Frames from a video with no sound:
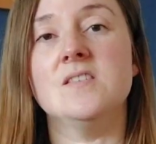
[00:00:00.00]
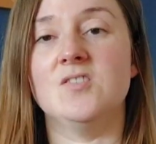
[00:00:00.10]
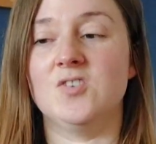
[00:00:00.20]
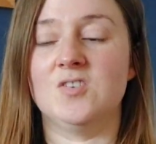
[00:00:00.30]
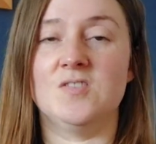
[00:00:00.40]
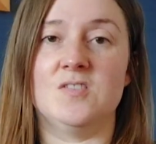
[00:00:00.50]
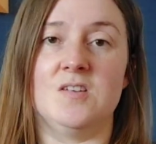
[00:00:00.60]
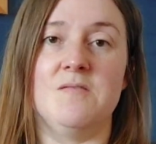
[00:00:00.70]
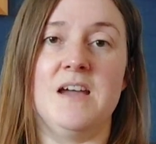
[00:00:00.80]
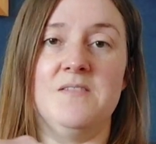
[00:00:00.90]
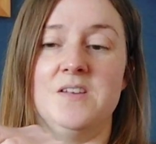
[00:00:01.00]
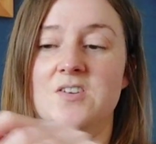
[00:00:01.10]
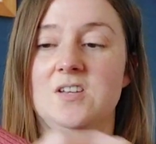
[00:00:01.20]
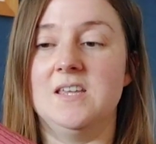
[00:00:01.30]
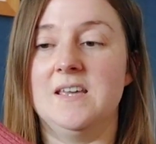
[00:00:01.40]
This has just arrived
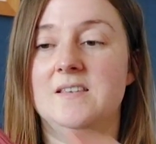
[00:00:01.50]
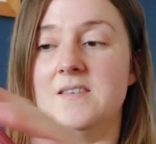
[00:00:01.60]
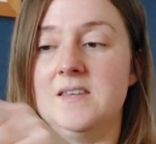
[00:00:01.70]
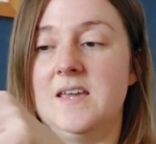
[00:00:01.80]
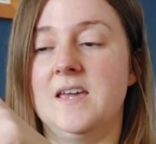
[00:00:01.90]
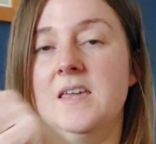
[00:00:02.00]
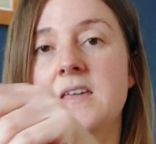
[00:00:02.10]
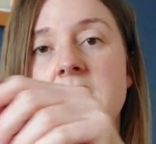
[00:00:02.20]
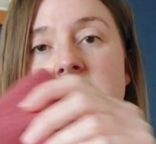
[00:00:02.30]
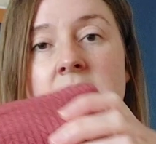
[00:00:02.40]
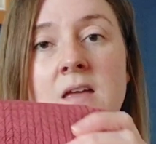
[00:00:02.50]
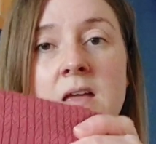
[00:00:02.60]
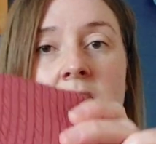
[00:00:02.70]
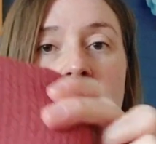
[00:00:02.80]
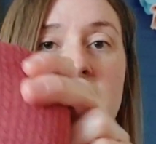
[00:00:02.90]
actually yesterday,
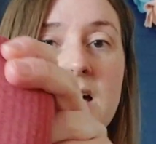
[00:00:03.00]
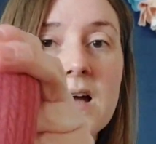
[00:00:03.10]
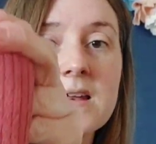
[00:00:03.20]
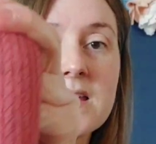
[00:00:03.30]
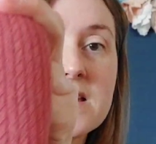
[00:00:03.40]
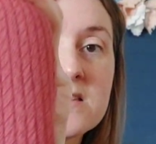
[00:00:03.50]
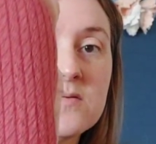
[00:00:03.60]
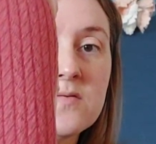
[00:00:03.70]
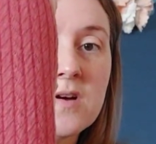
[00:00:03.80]
and it's